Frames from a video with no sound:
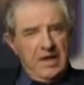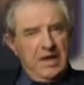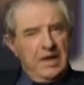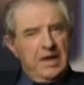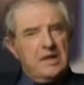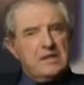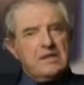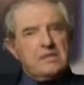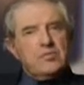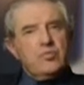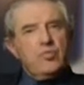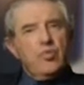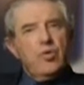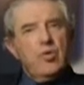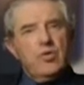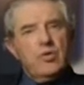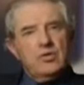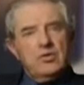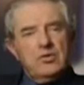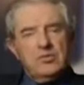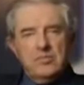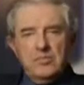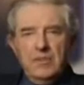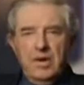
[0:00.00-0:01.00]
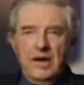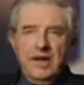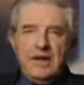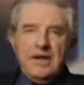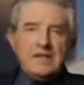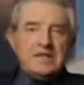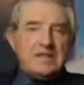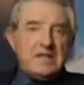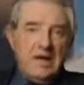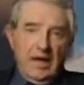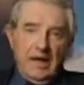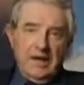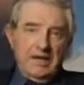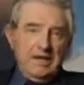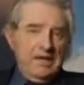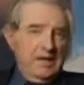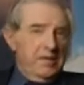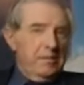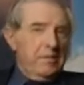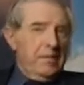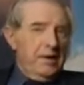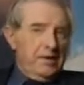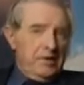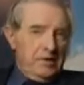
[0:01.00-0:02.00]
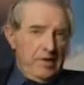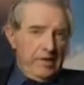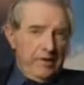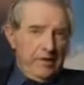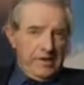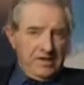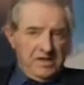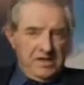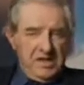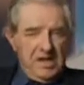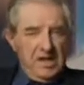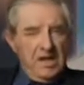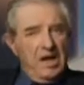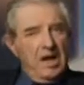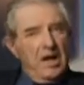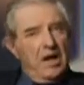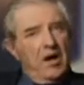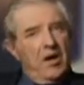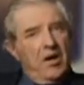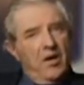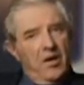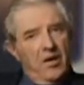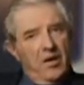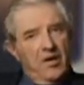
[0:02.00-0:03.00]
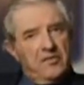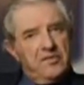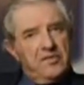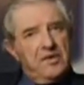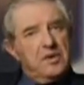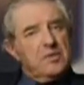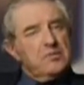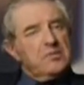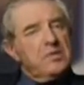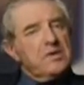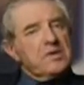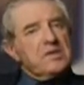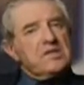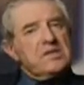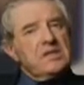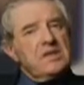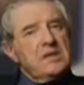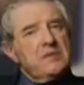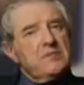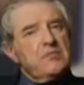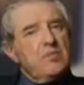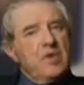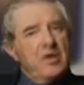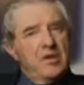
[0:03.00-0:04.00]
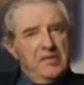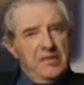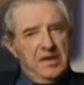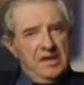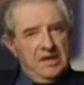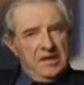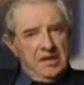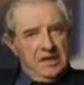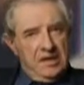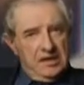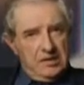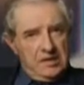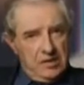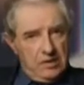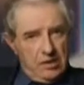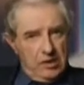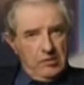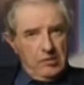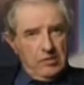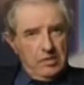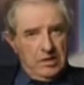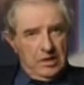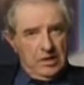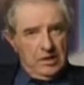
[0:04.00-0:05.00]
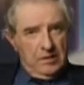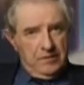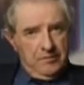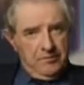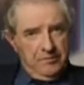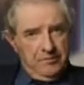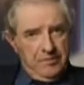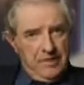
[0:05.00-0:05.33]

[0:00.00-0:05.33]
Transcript: It's worn by a tiny minority of Muslim women in total.